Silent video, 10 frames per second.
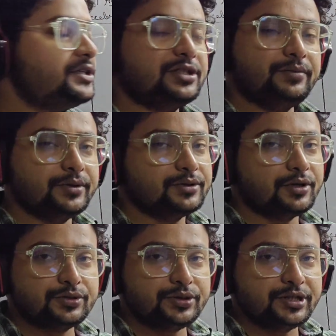friction was
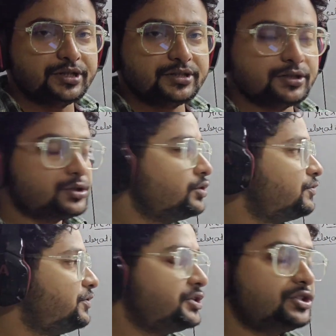also increasing,
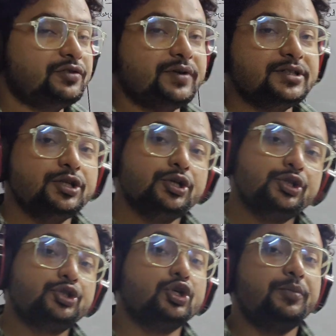so friction was
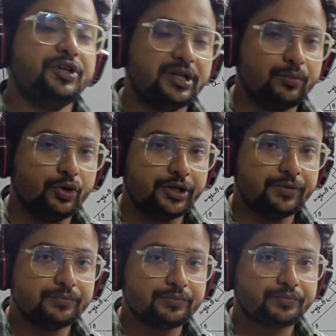stopping the
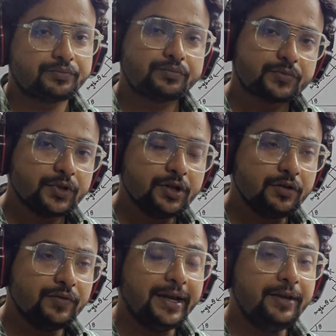body.
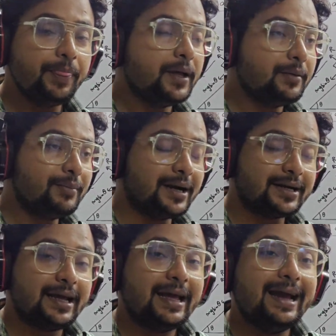Fine.
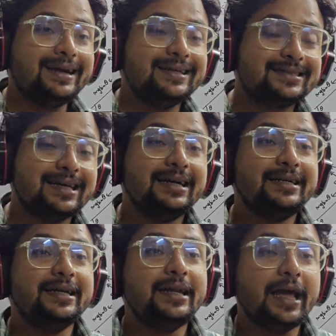But at a
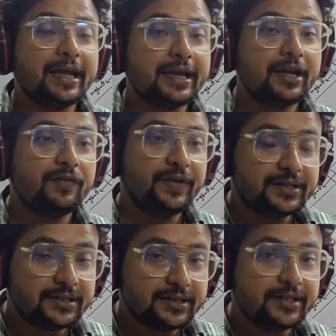certain angle of
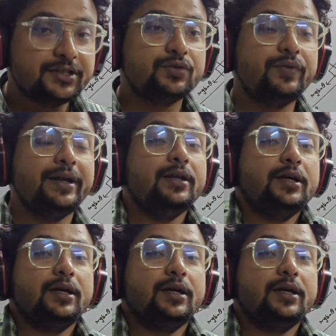incidence, at